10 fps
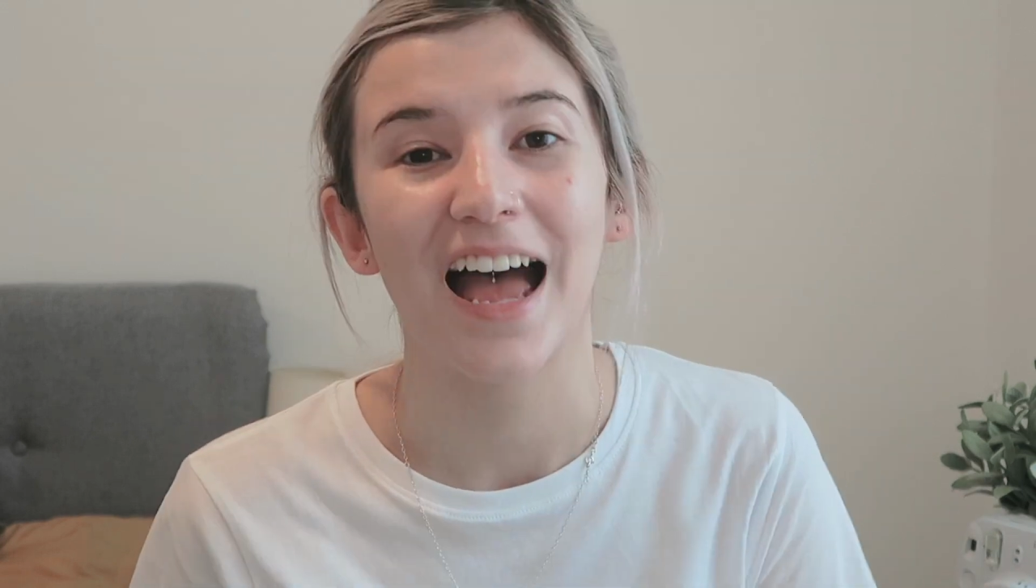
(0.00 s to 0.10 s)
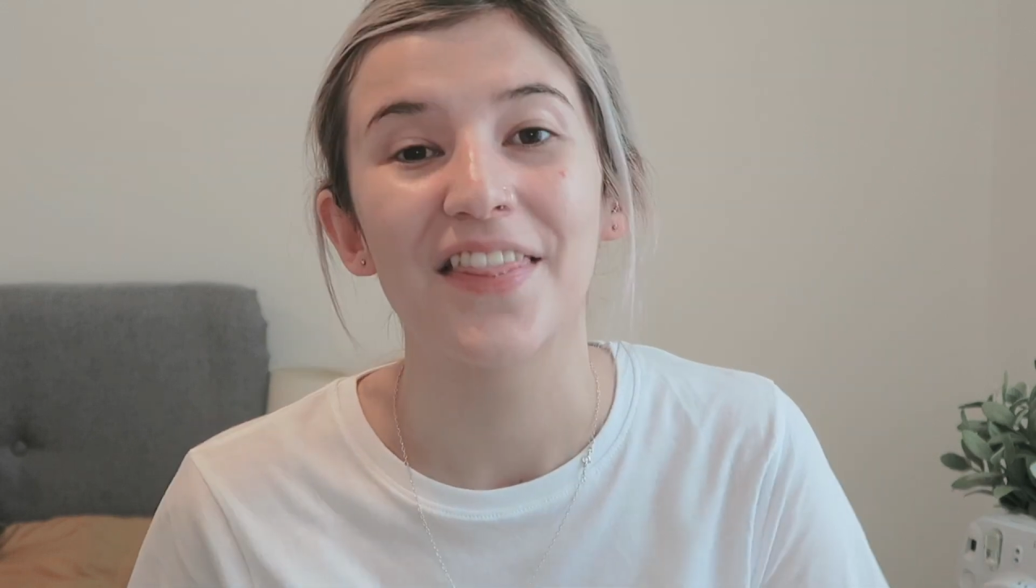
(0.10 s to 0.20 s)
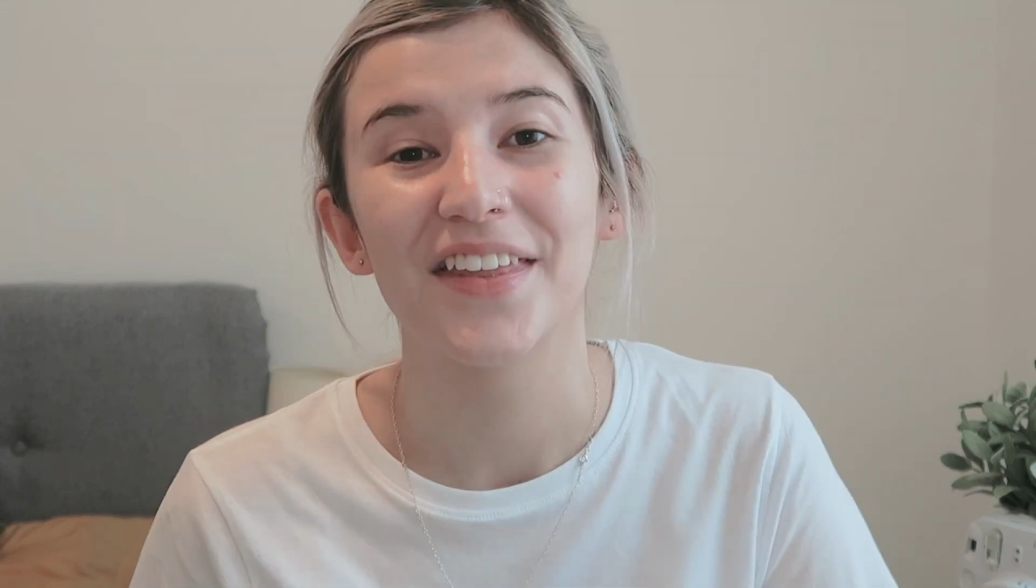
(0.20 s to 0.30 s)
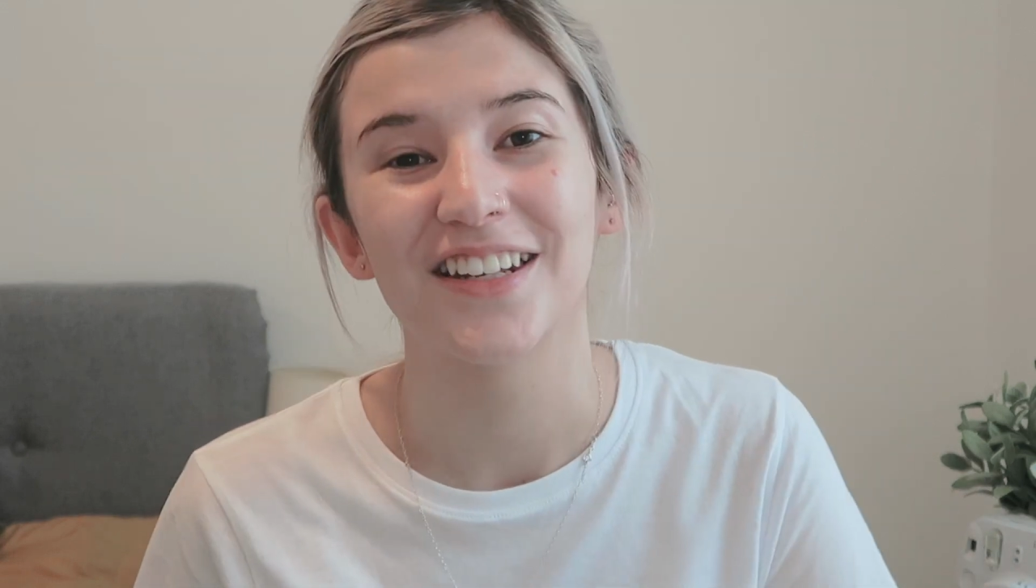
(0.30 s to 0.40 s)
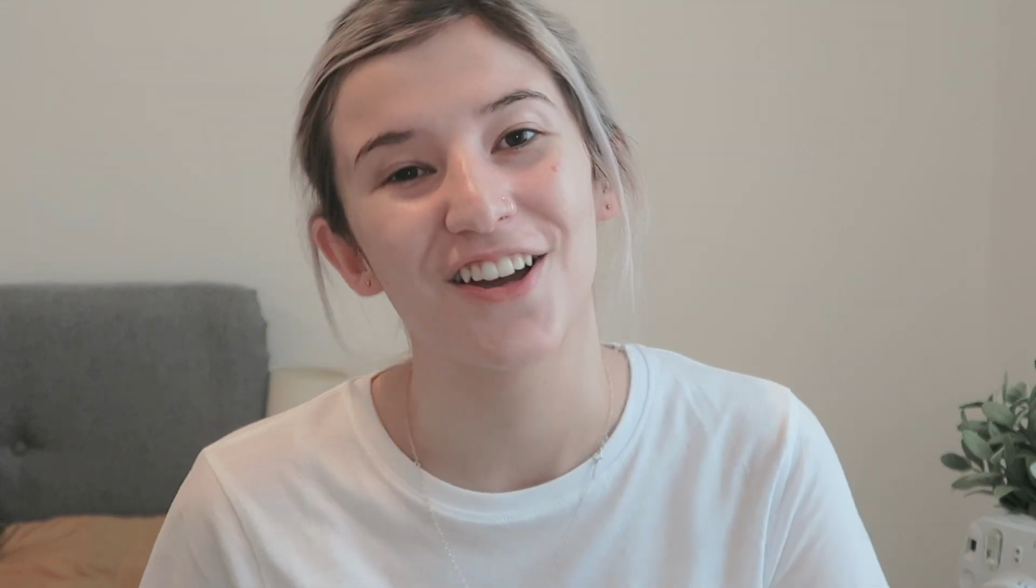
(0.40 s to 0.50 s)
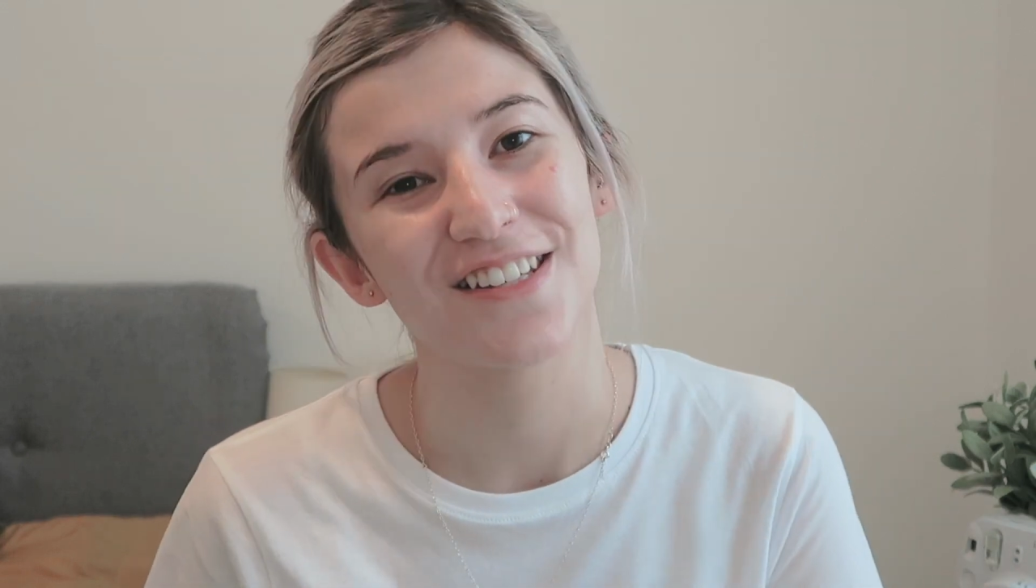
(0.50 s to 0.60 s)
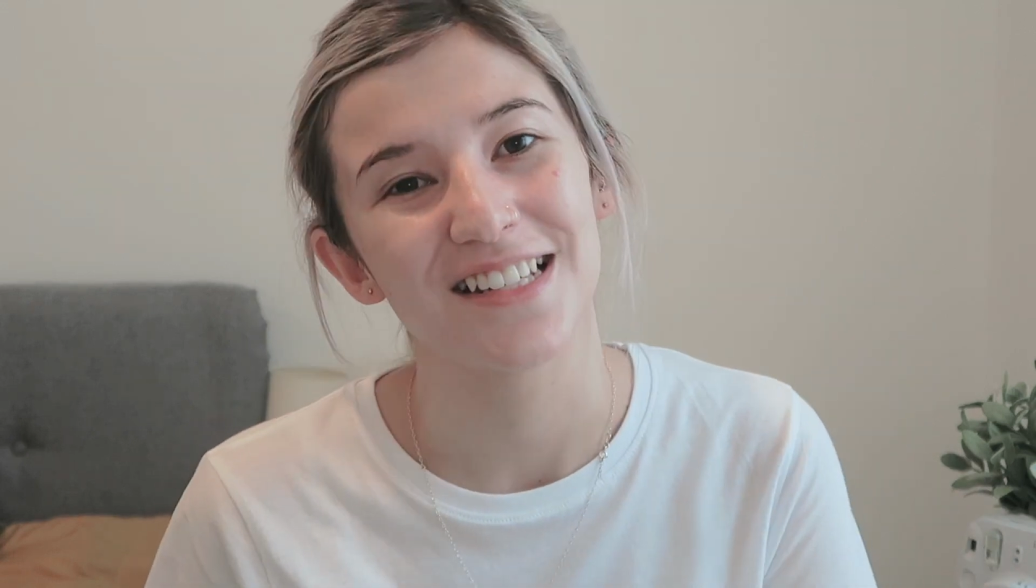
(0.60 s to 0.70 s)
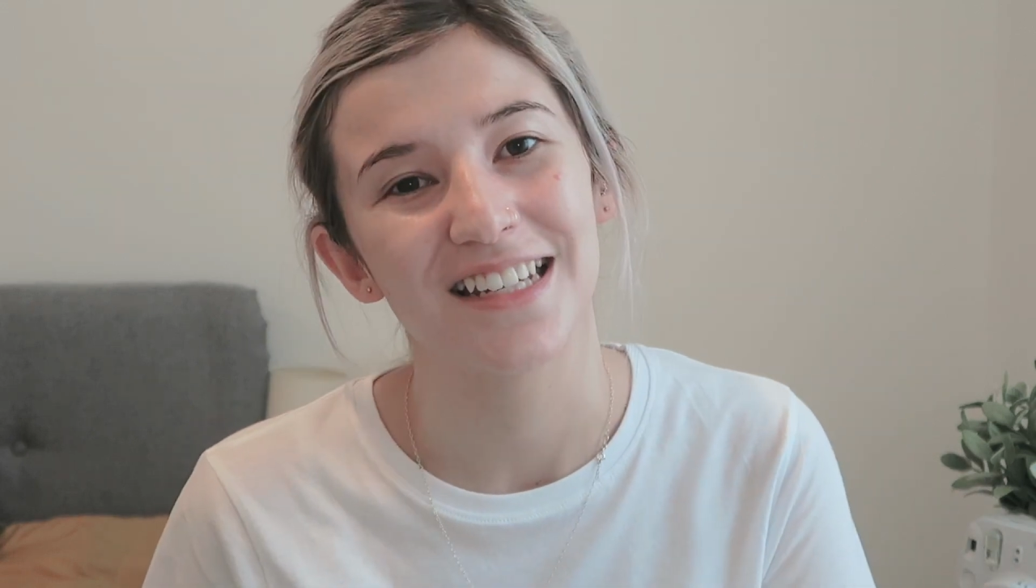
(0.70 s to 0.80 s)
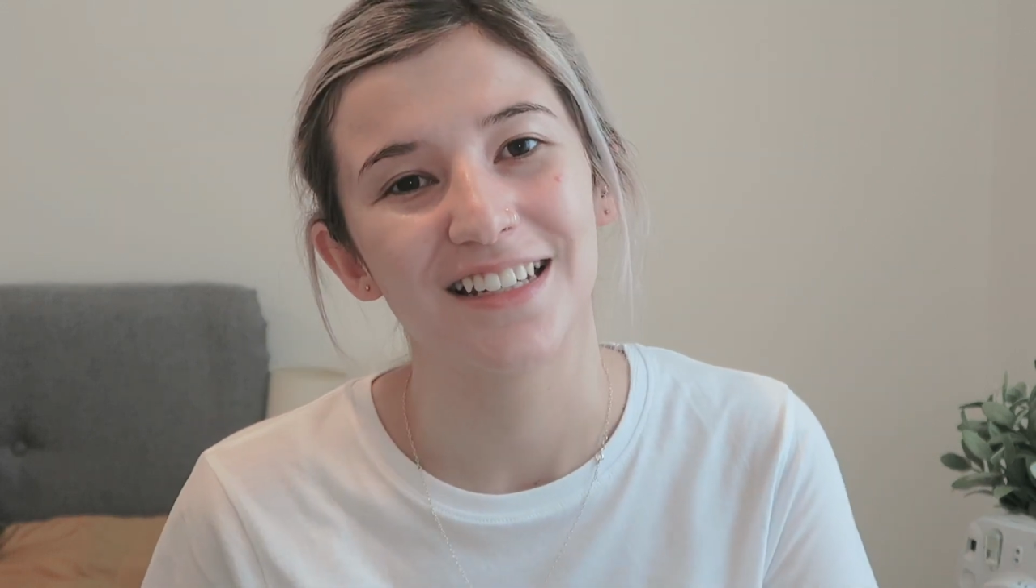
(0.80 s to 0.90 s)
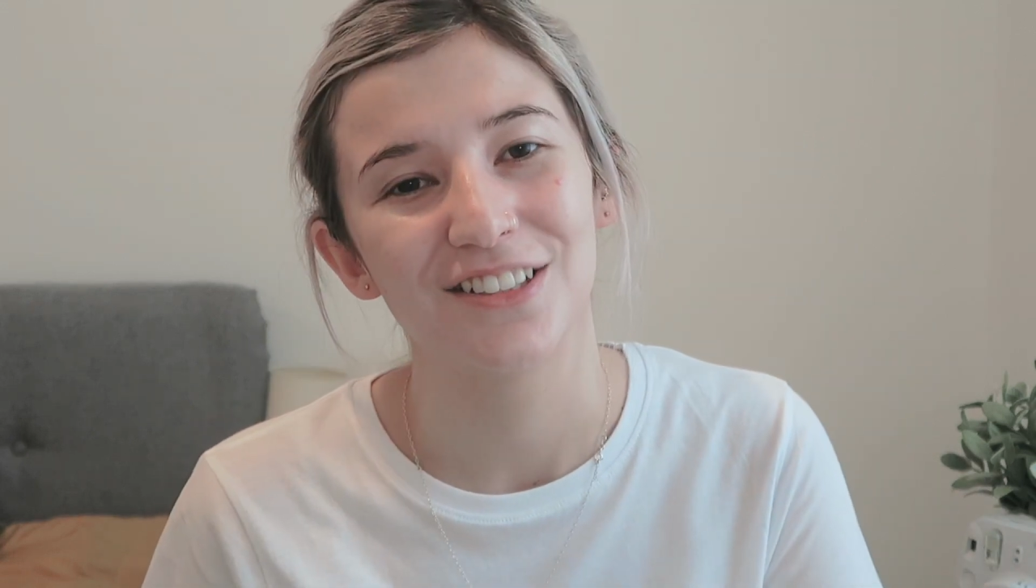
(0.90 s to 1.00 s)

And then lastly,